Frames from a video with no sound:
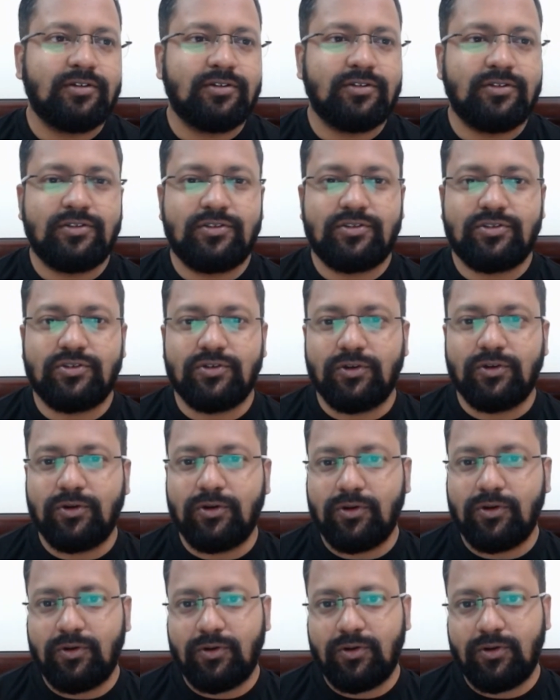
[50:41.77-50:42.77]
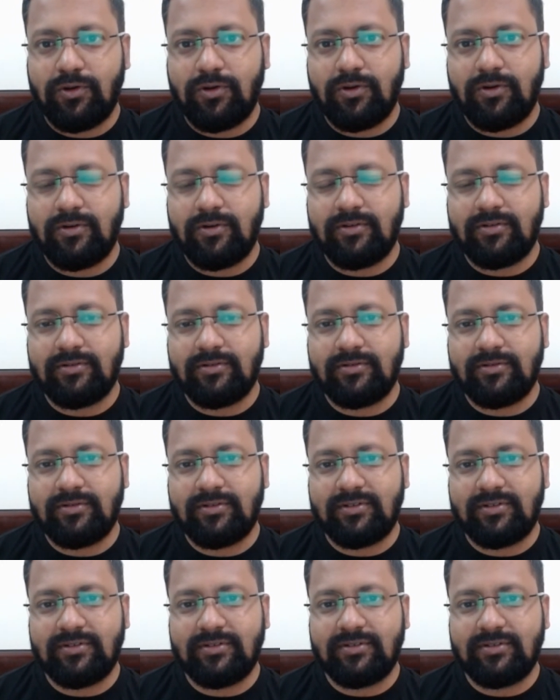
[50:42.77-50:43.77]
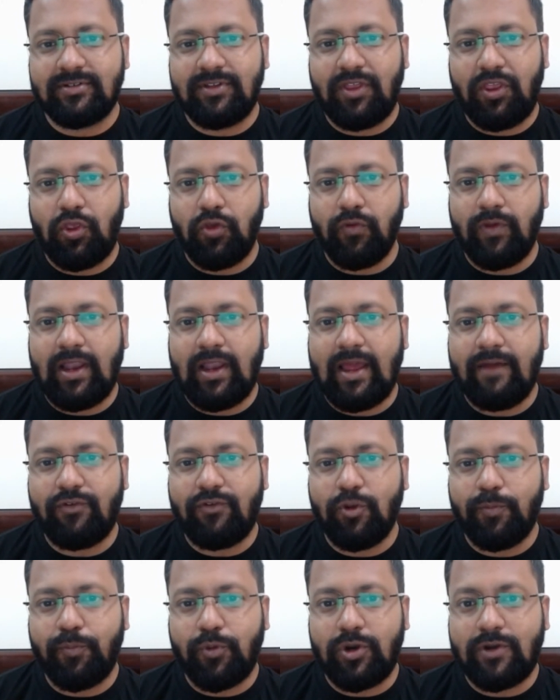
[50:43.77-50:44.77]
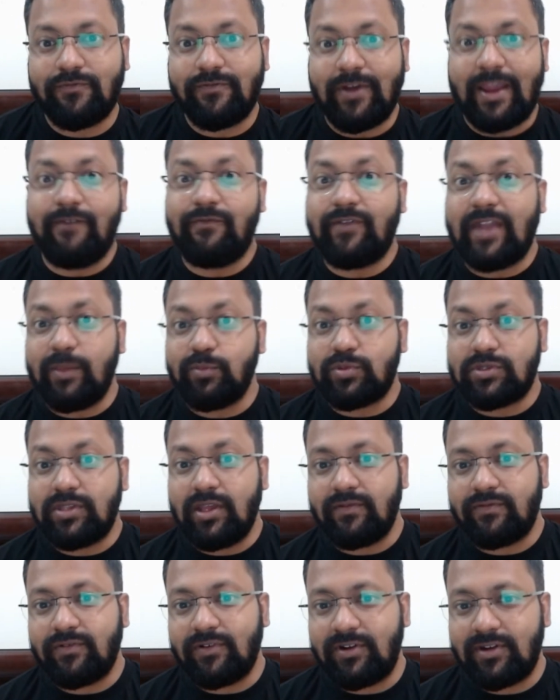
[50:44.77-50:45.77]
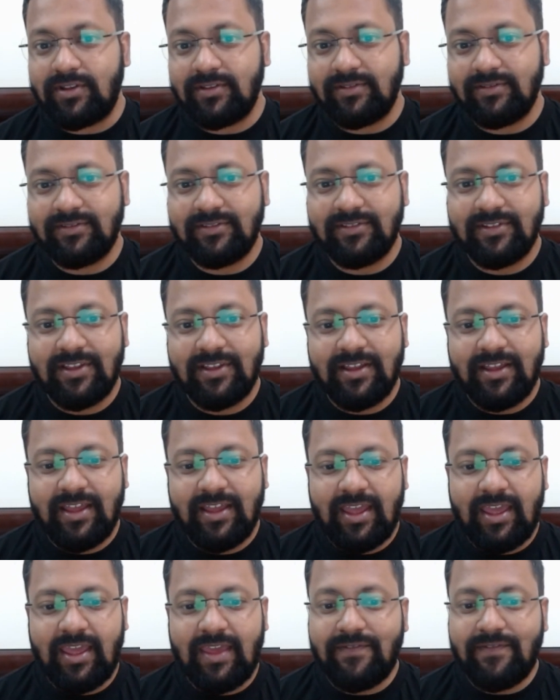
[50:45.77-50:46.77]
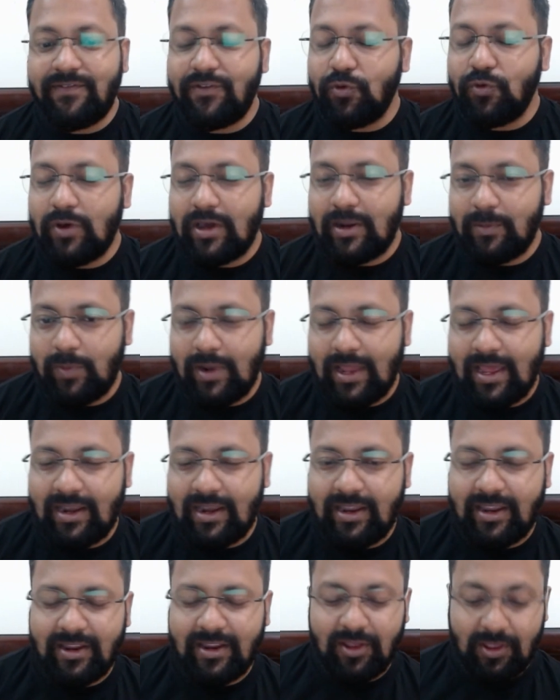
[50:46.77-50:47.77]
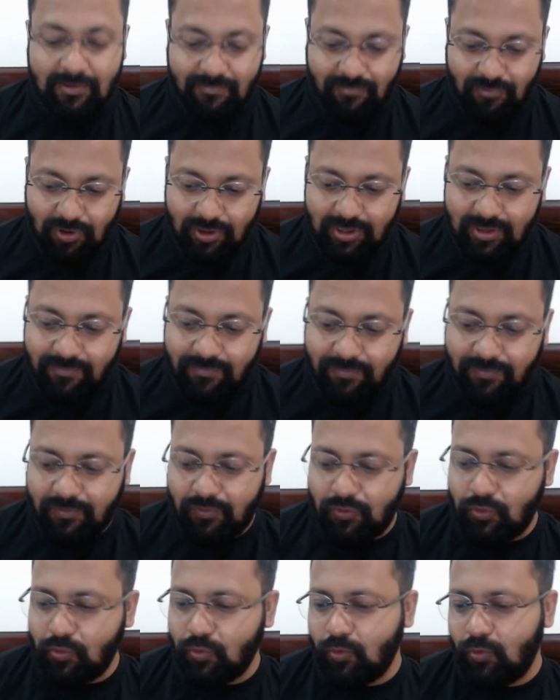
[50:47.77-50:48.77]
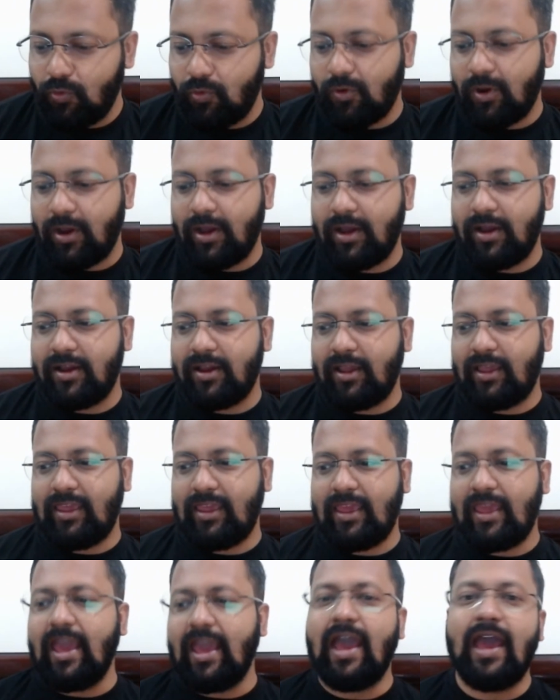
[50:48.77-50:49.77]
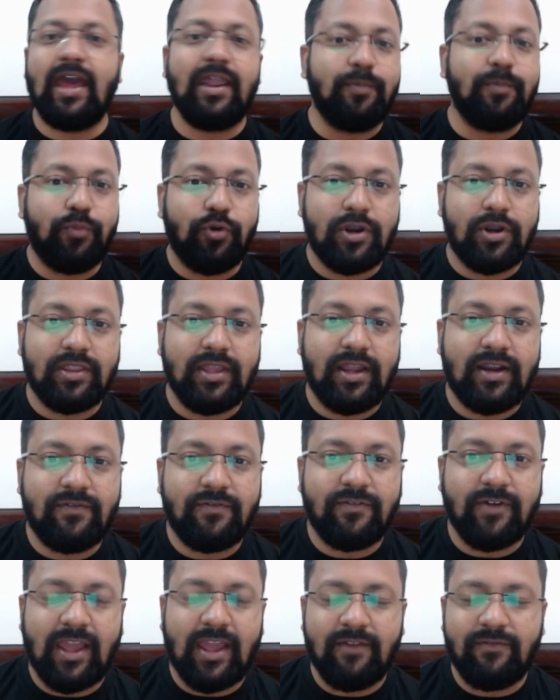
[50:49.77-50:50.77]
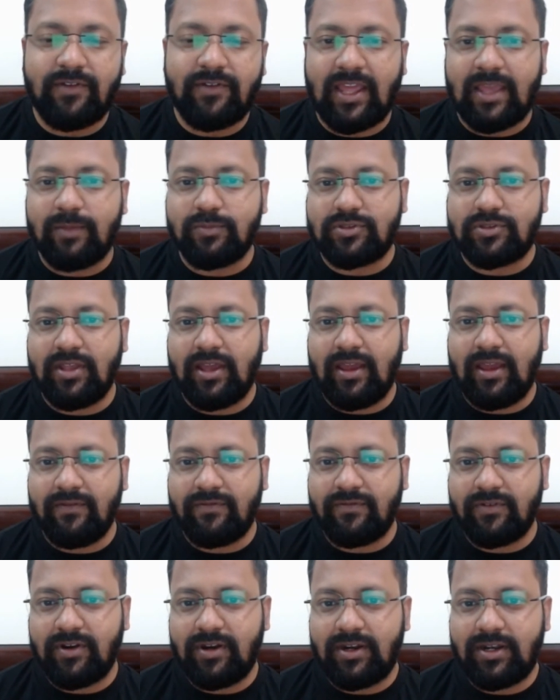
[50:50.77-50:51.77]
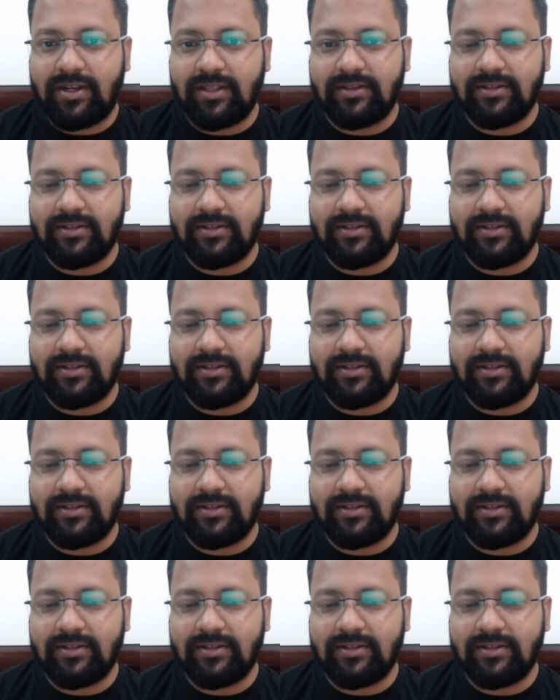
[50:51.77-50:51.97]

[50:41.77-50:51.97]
So you will have to put 5 times the effort. If you are planning, if you can put that 5 times the effort,